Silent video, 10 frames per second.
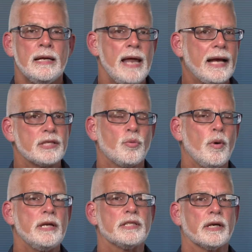Next
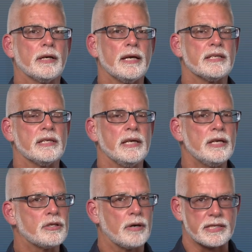winter is an
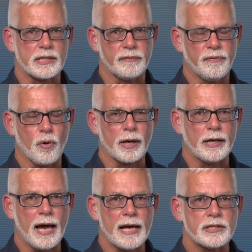interesting
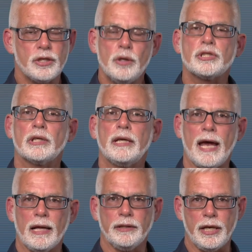forecast. Usually
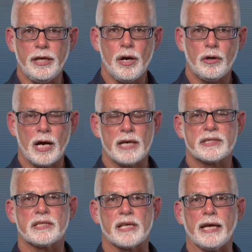El Nino
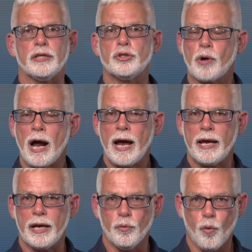causes a dry
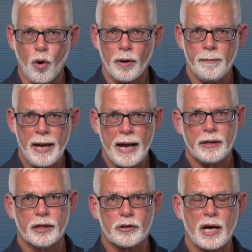and warm
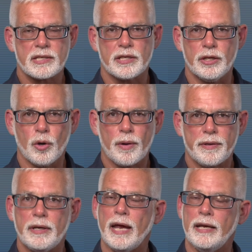pattern across the
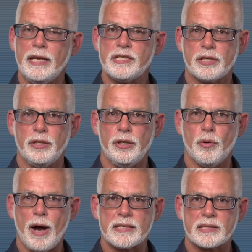northern and eastern
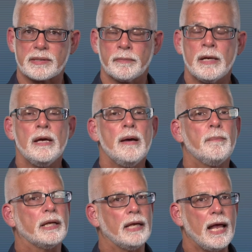U.S.
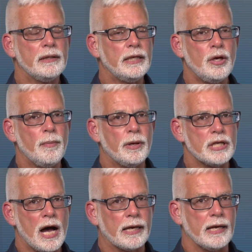But an El Nino
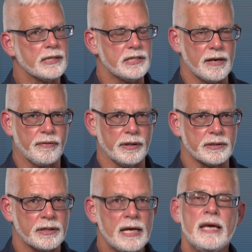Modoki is
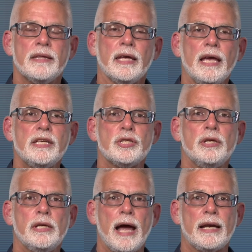different. The eastern
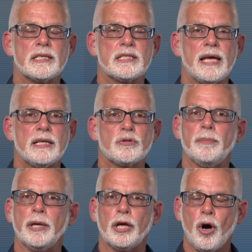United States will
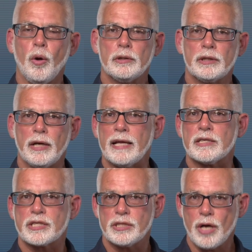be colder and
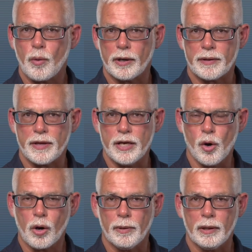snowier than
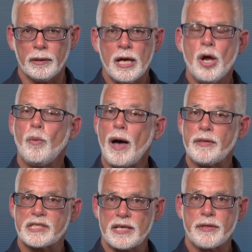normal, while
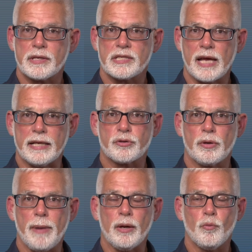the southern states
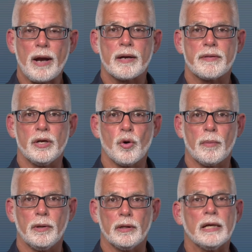remain wetter than
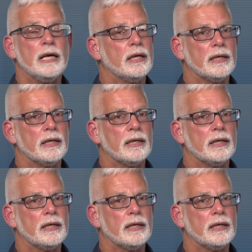normal,